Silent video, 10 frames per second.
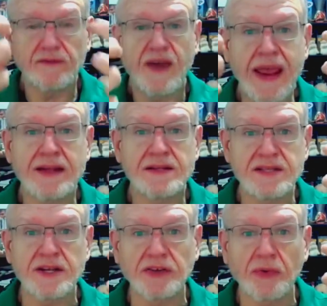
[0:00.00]

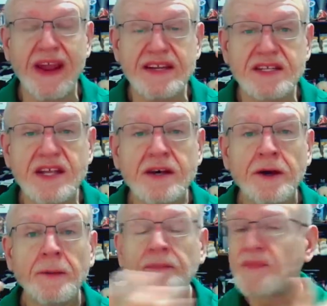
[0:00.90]
vanes and grates.
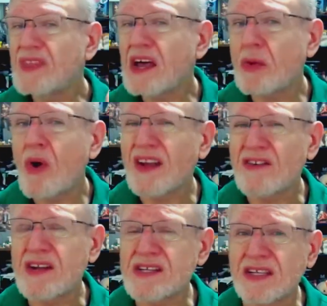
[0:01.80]
Now, the
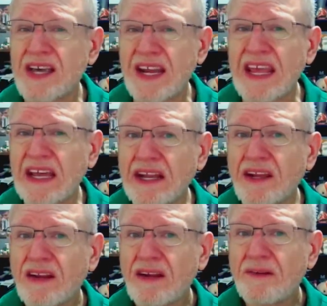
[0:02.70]
water doesn't get in
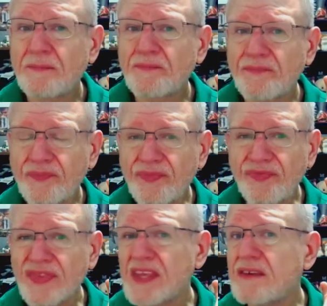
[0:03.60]

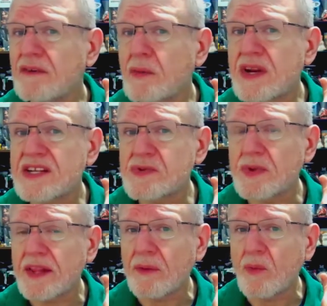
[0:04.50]
even when it's
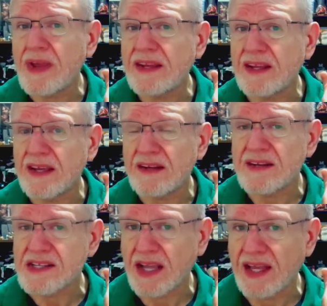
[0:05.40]
really windy, it
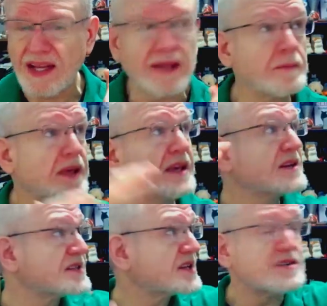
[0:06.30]
doesn't get in
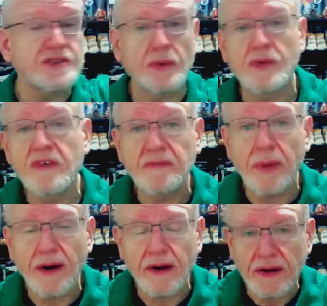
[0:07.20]
because there's a roof
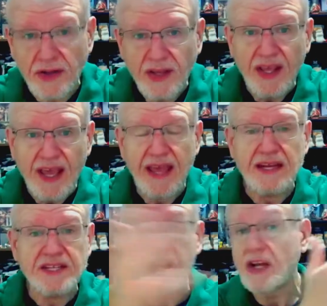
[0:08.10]
part
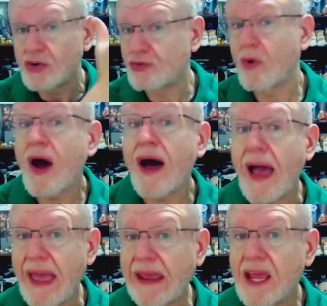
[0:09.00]
and it's
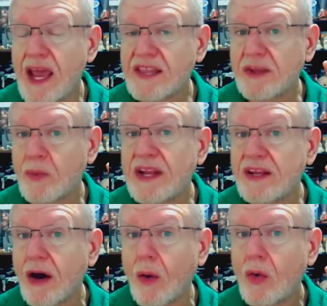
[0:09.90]
dry at the
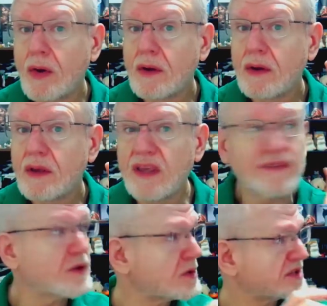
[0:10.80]
window,
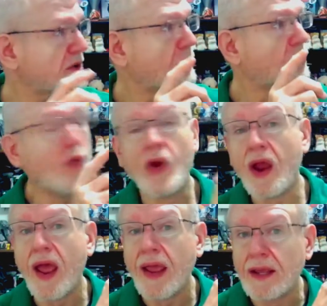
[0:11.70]
even though it's
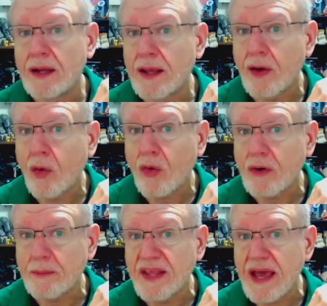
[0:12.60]
raining
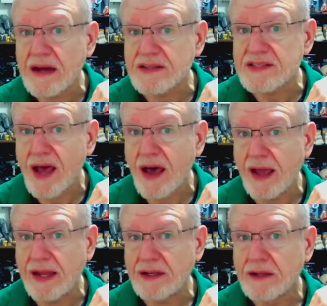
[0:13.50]
horribly outside.